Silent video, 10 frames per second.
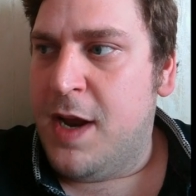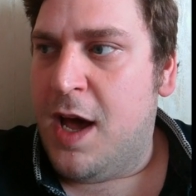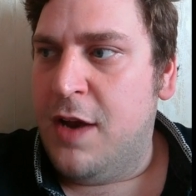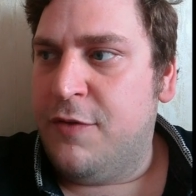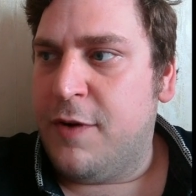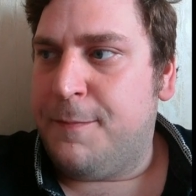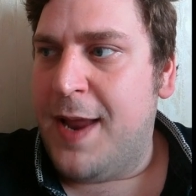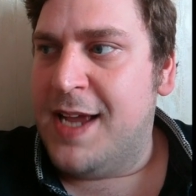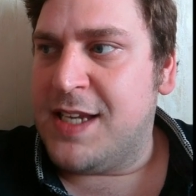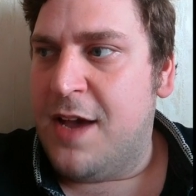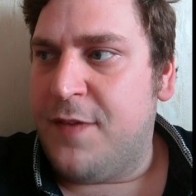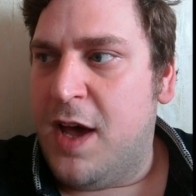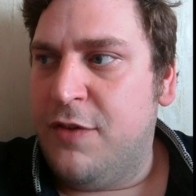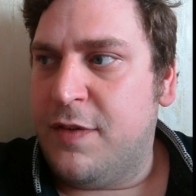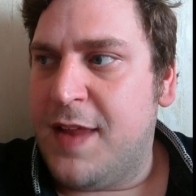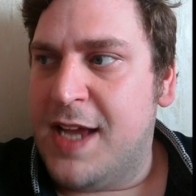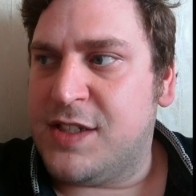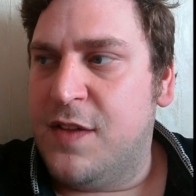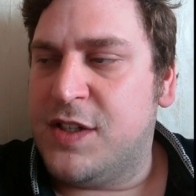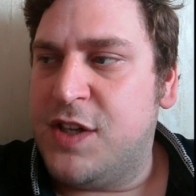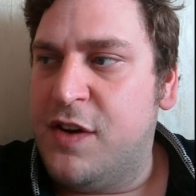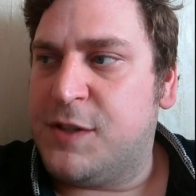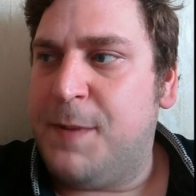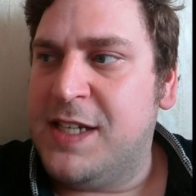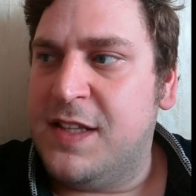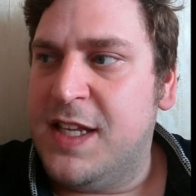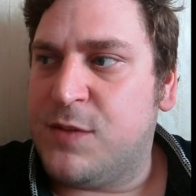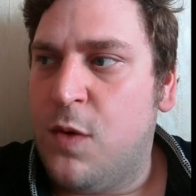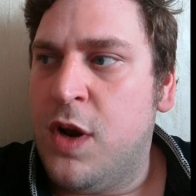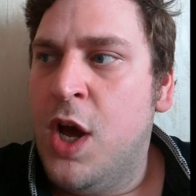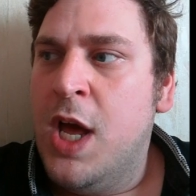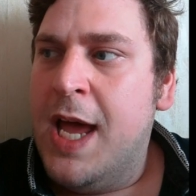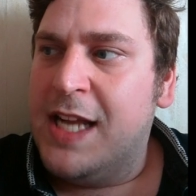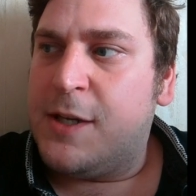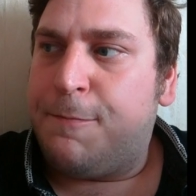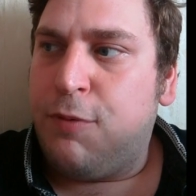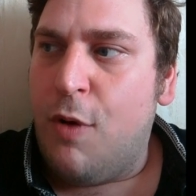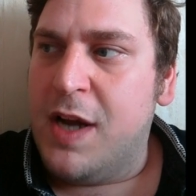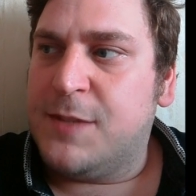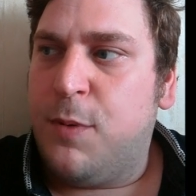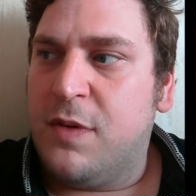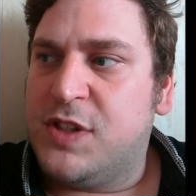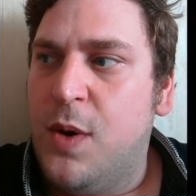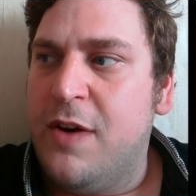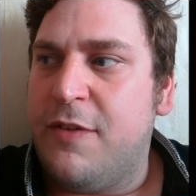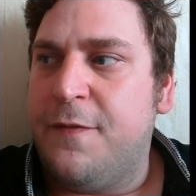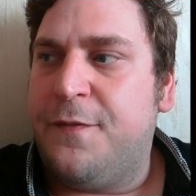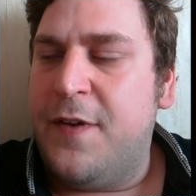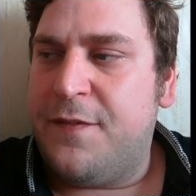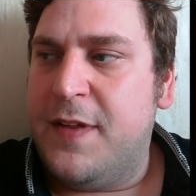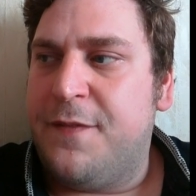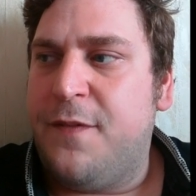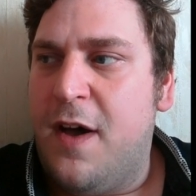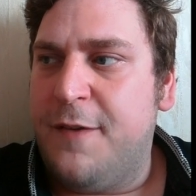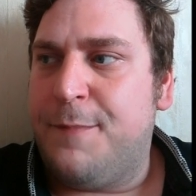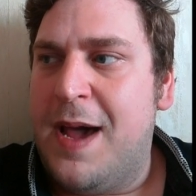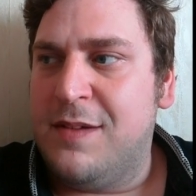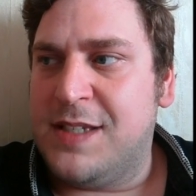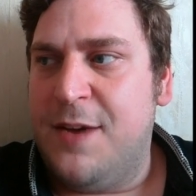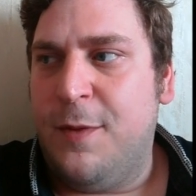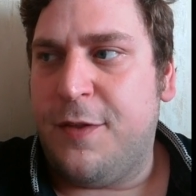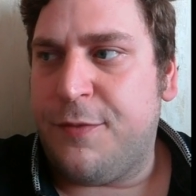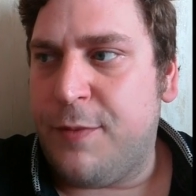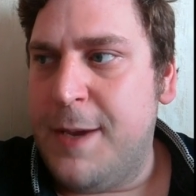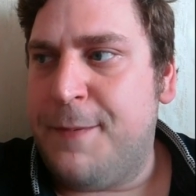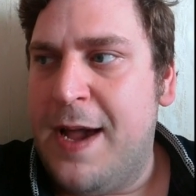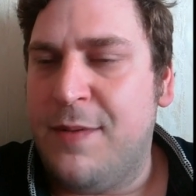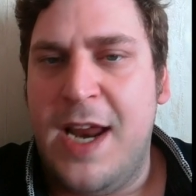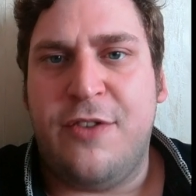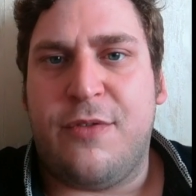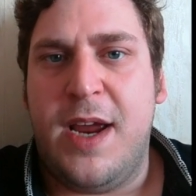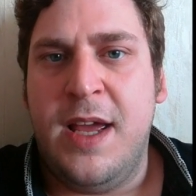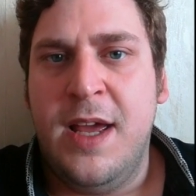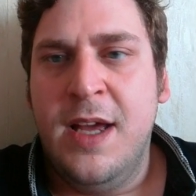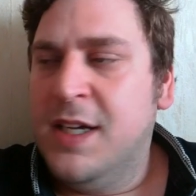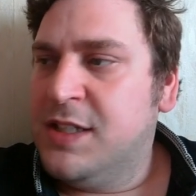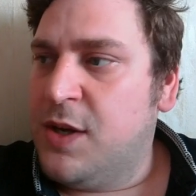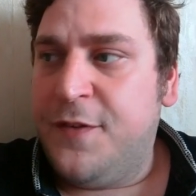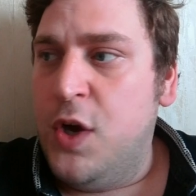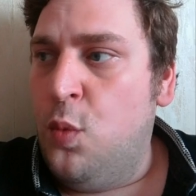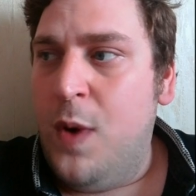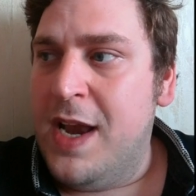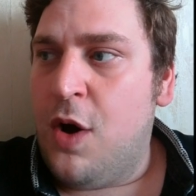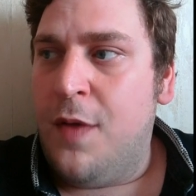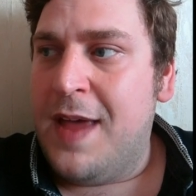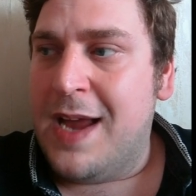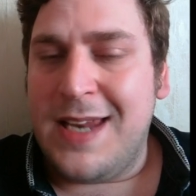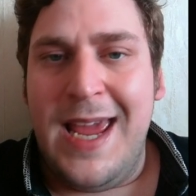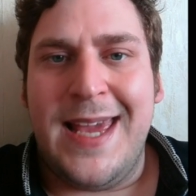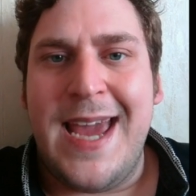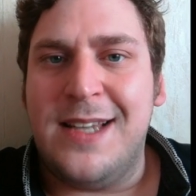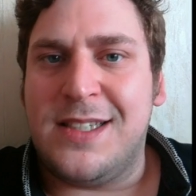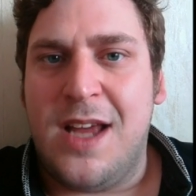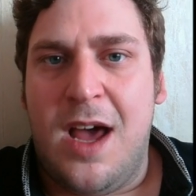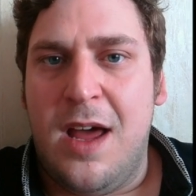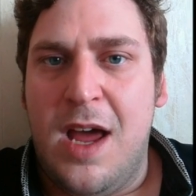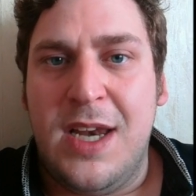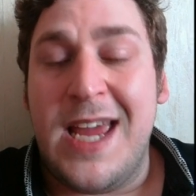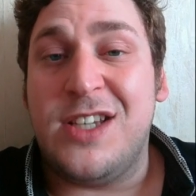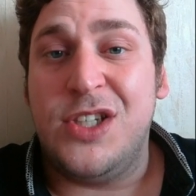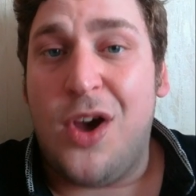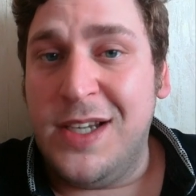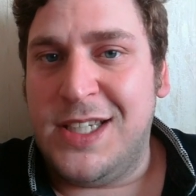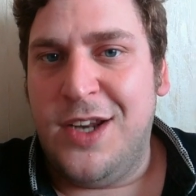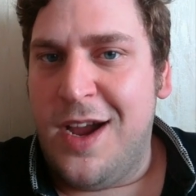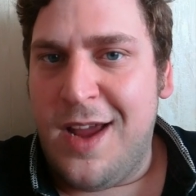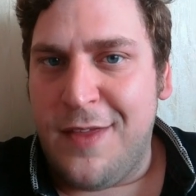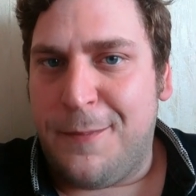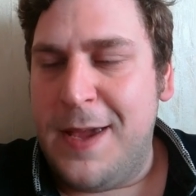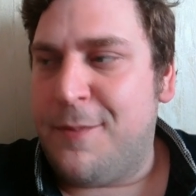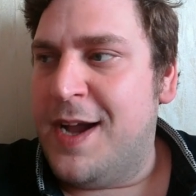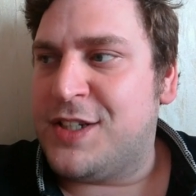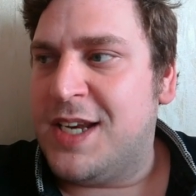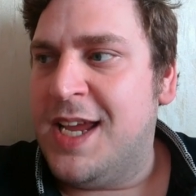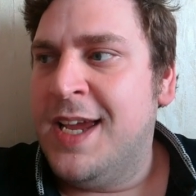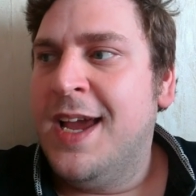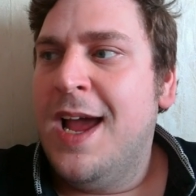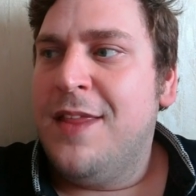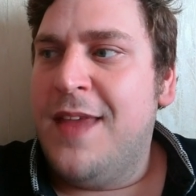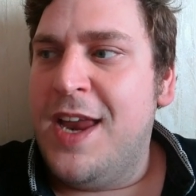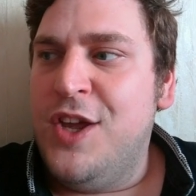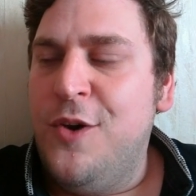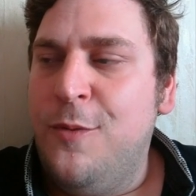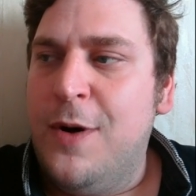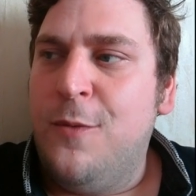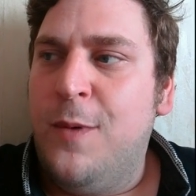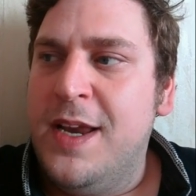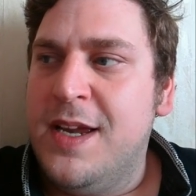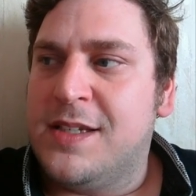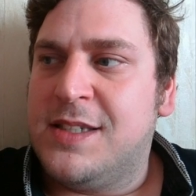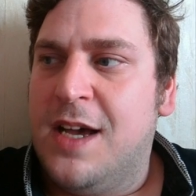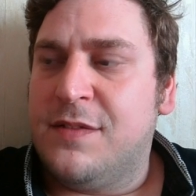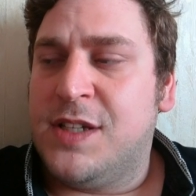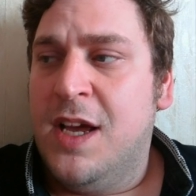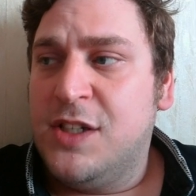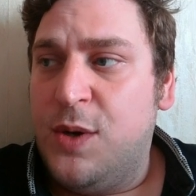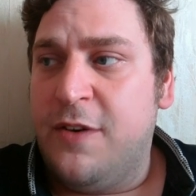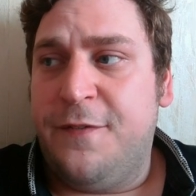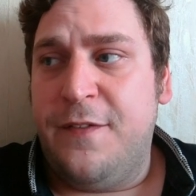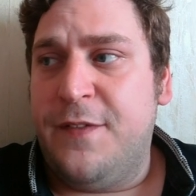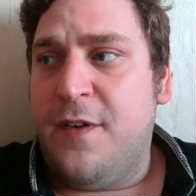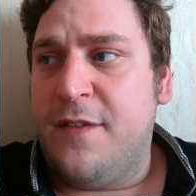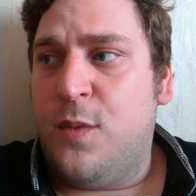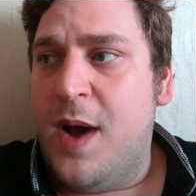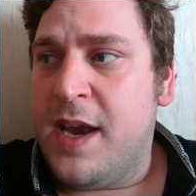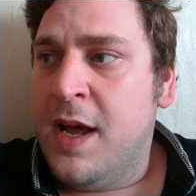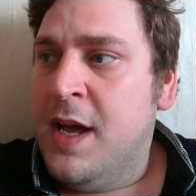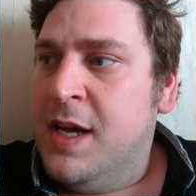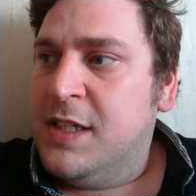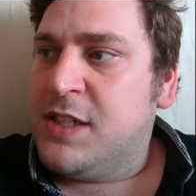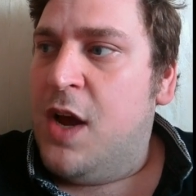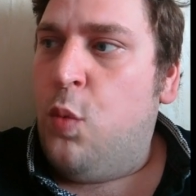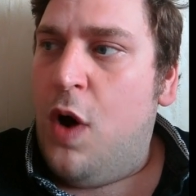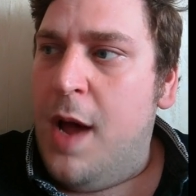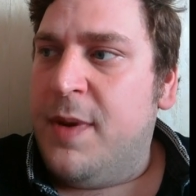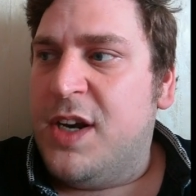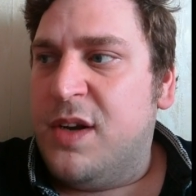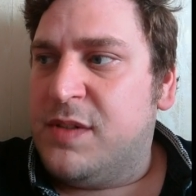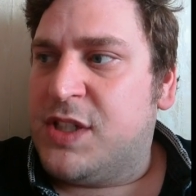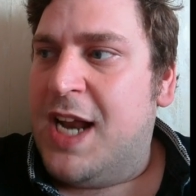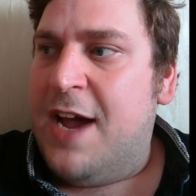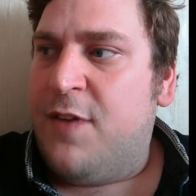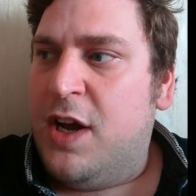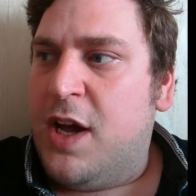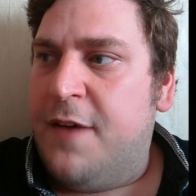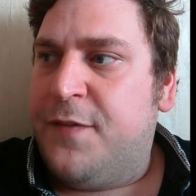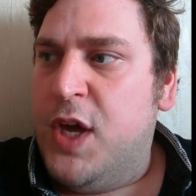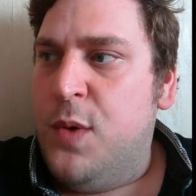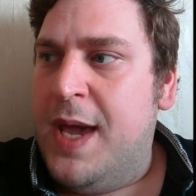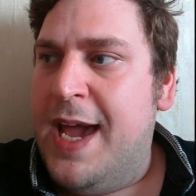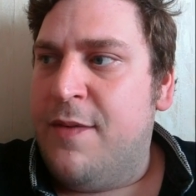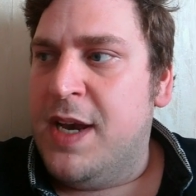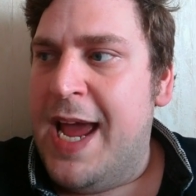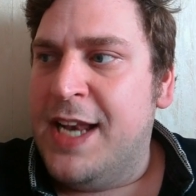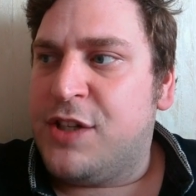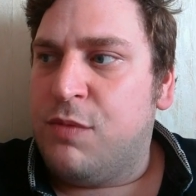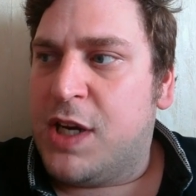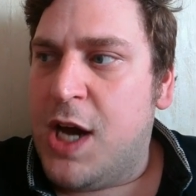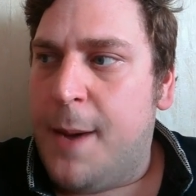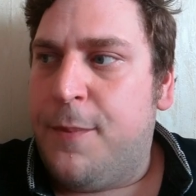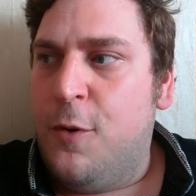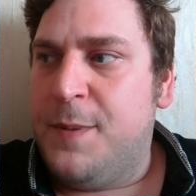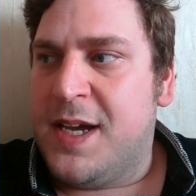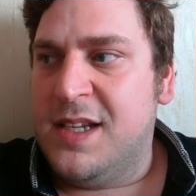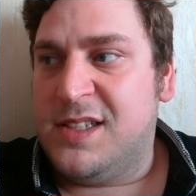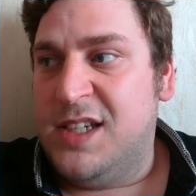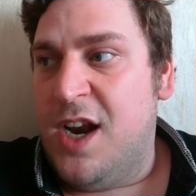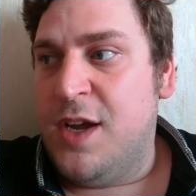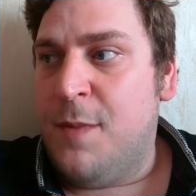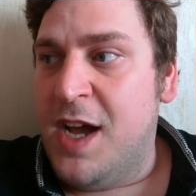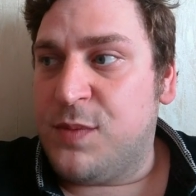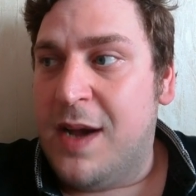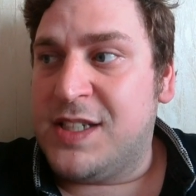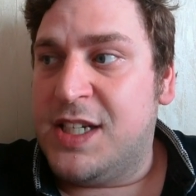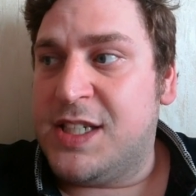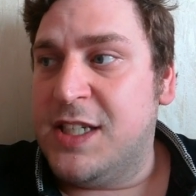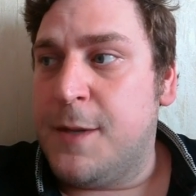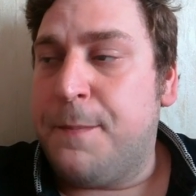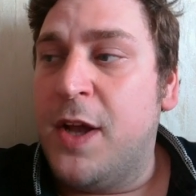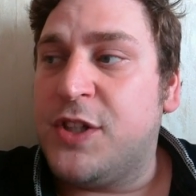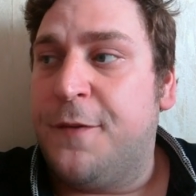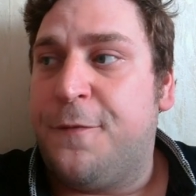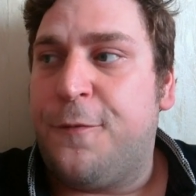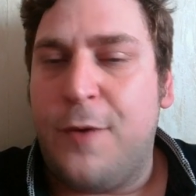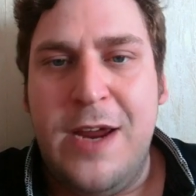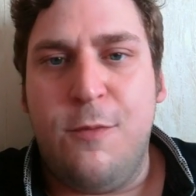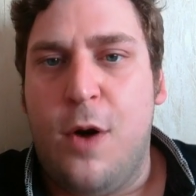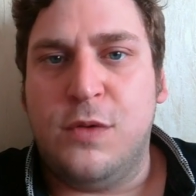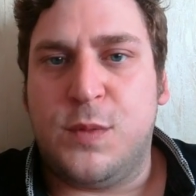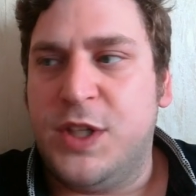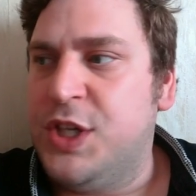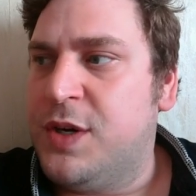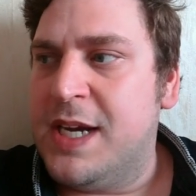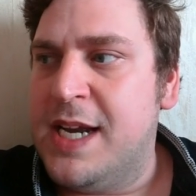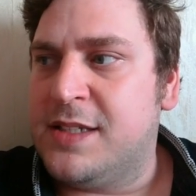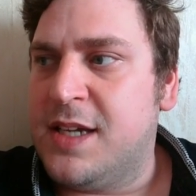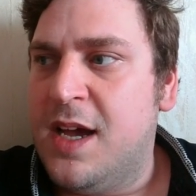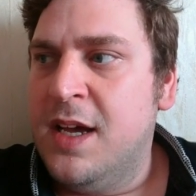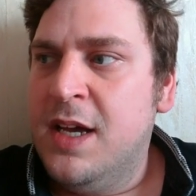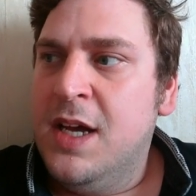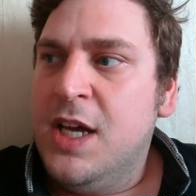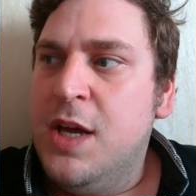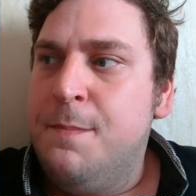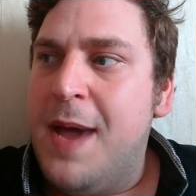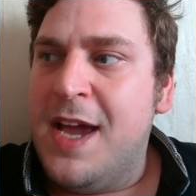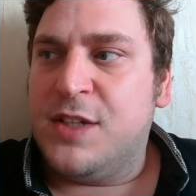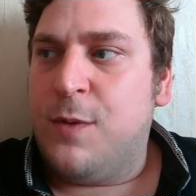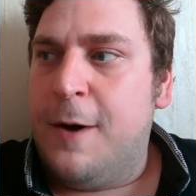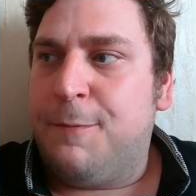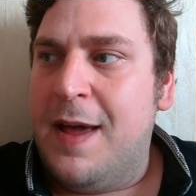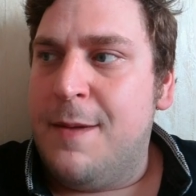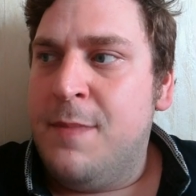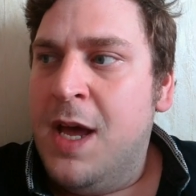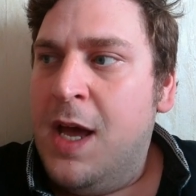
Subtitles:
100 players out of 100 there, so there's no space in this one. It's a prize pool of £255 there with a £3 entry. So if you win on that day against 99 other people, actually, then you will win yourselves 255 quid. So what I'm going to do, I'm just going to have a look at a few here and enter a couple, because, you know, you might as well. As you can see, there's a bunch of free rolls which you can enter. You may as well play them.